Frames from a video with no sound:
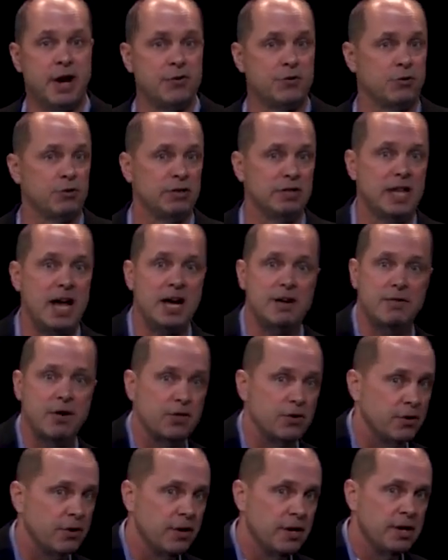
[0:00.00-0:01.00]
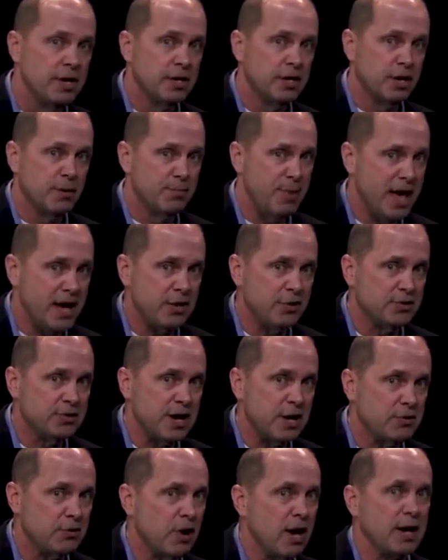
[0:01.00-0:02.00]
Are there a lot of other
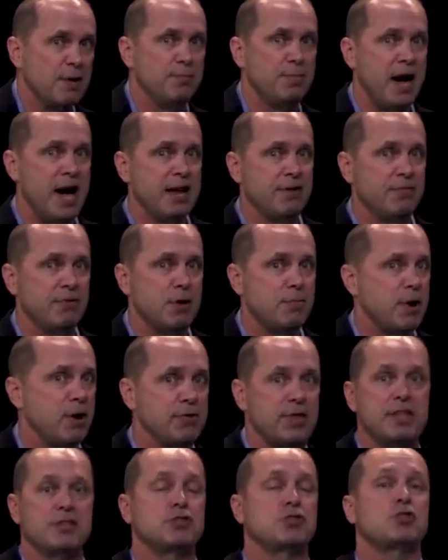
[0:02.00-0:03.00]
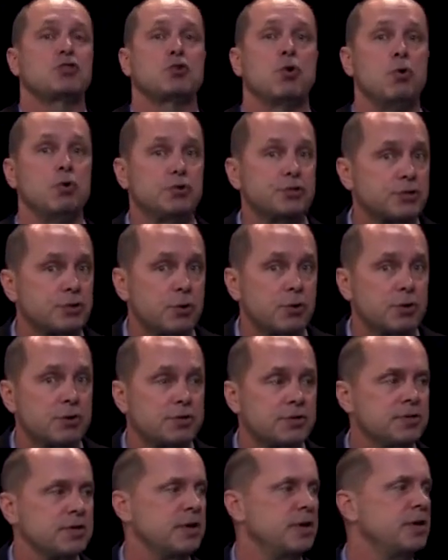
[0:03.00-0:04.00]
competitors out there I can buy it from? Are they the sole
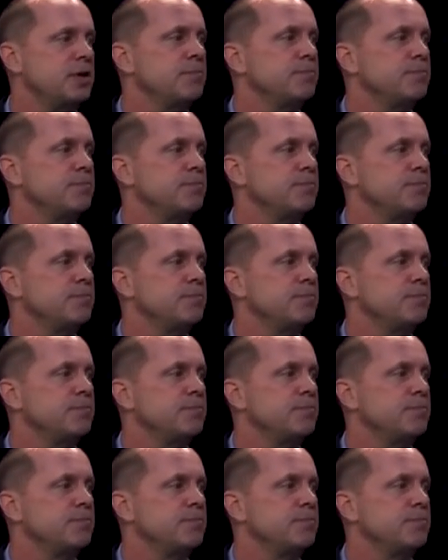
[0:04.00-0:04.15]
source?